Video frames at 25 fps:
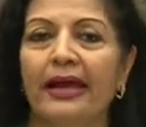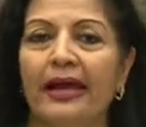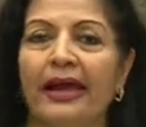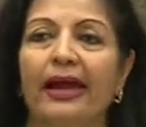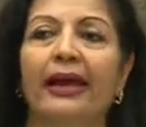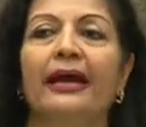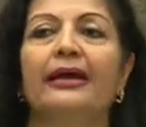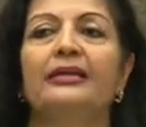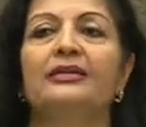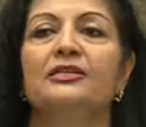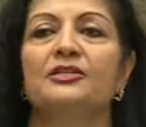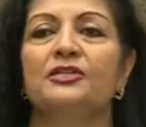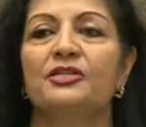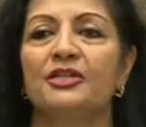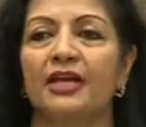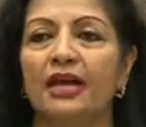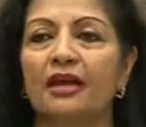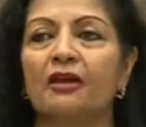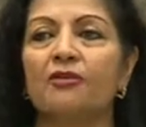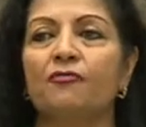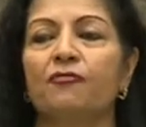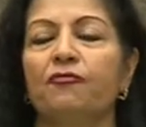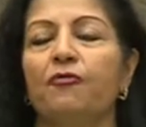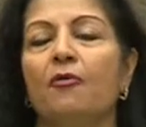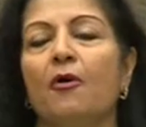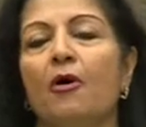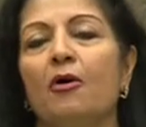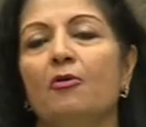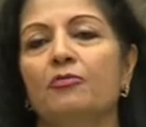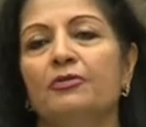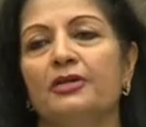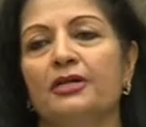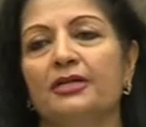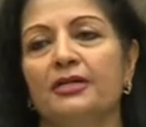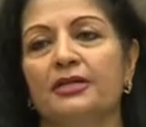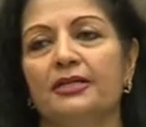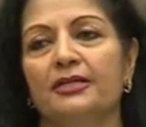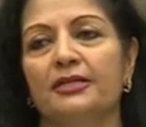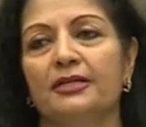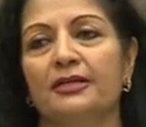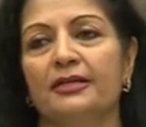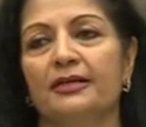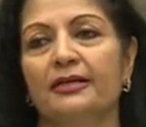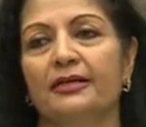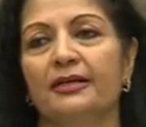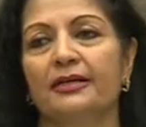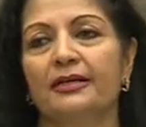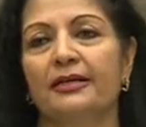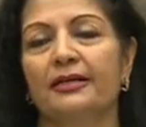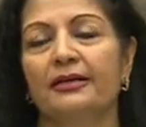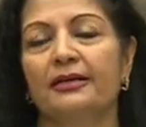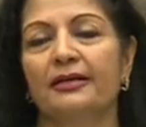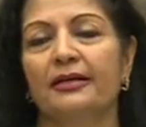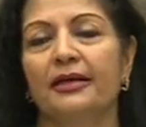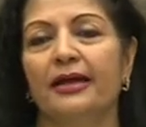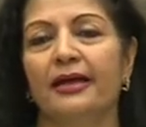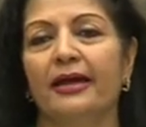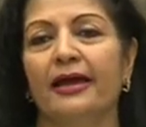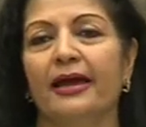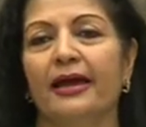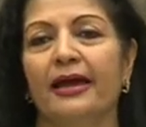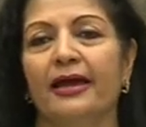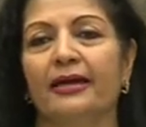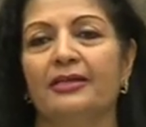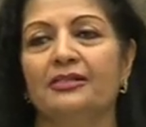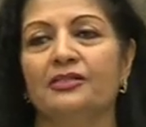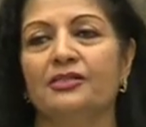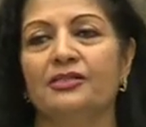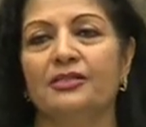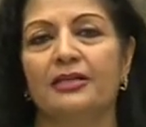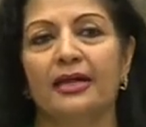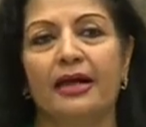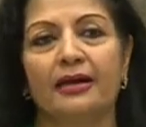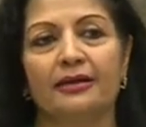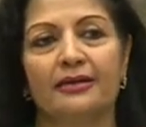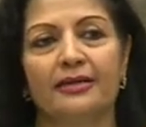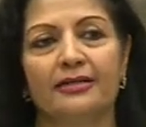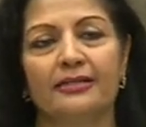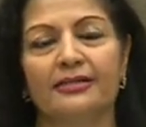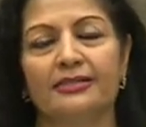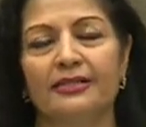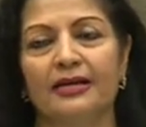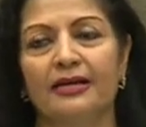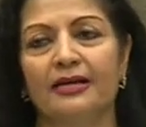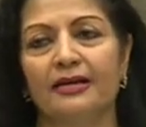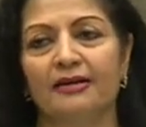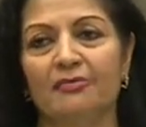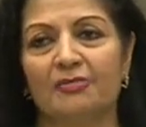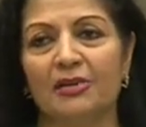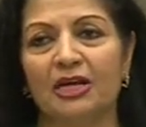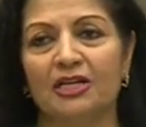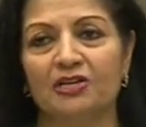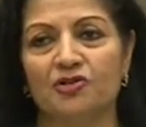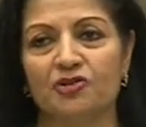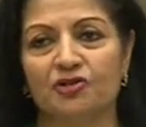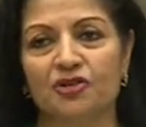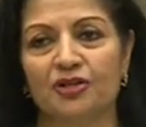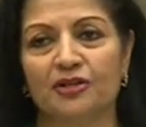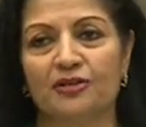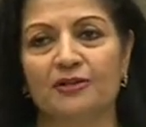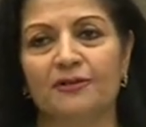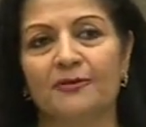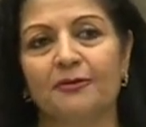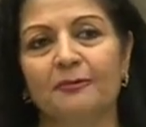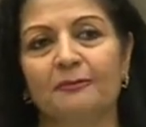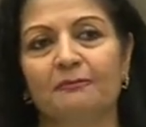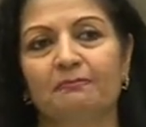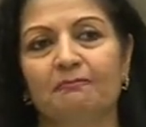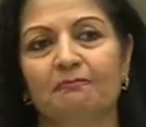and take forward, as Nyaradzai mentioned.